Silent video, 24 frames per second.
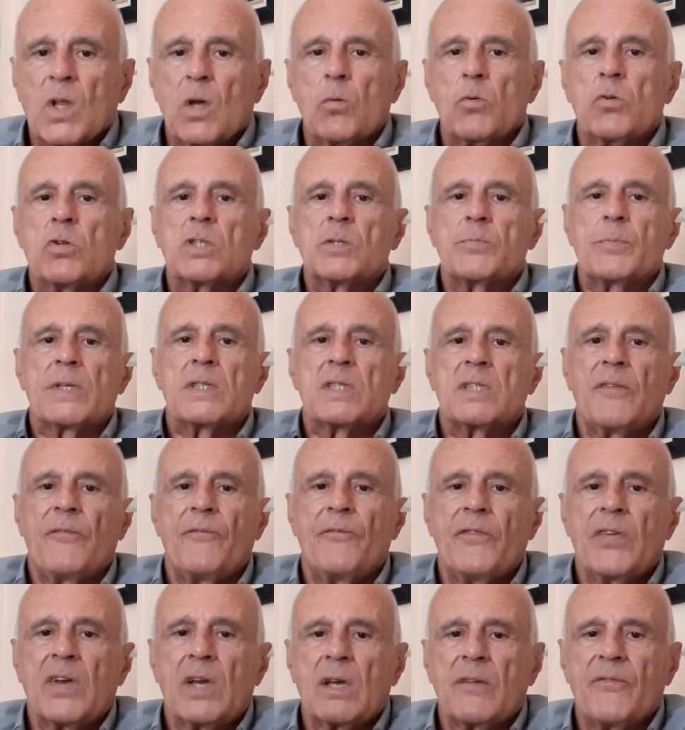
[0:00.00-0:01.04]
with
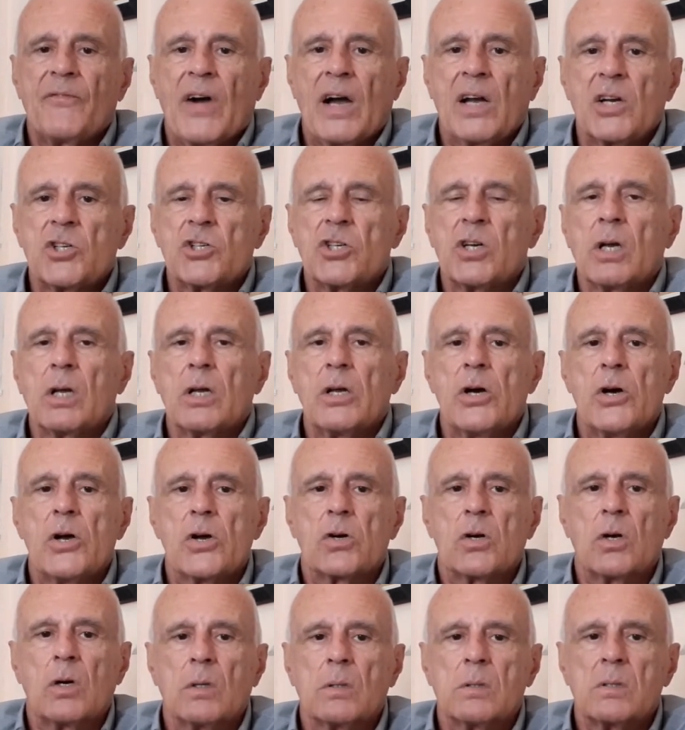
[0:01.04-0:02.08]
specific functional
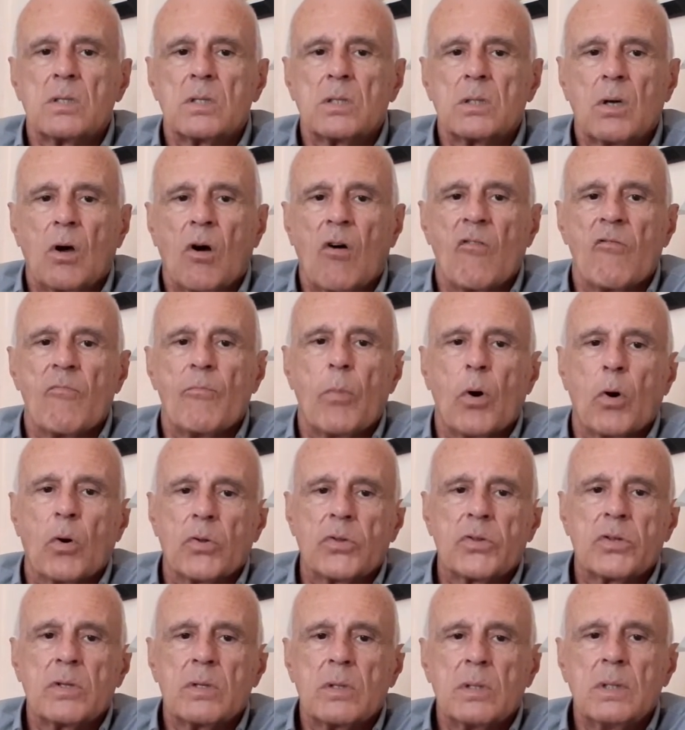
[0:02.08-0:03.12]
roles of
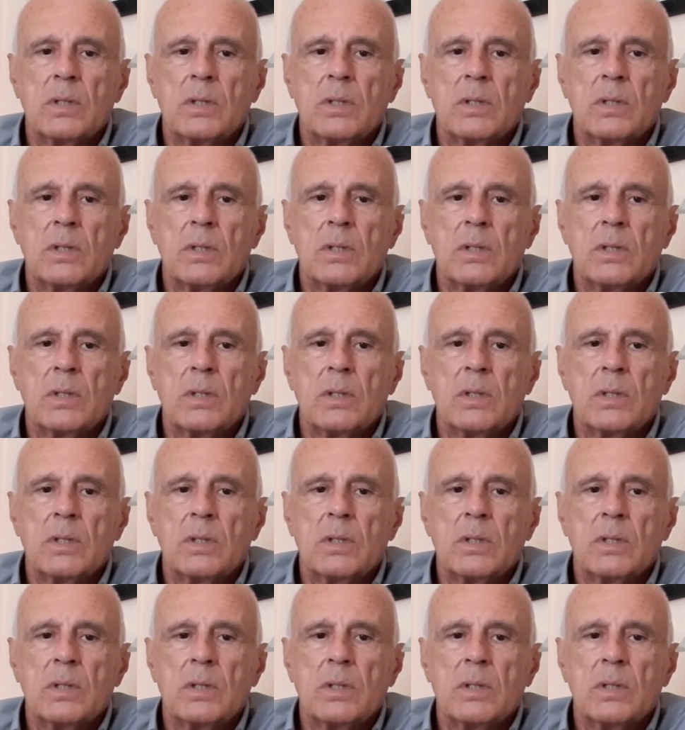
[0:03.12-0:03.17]
both.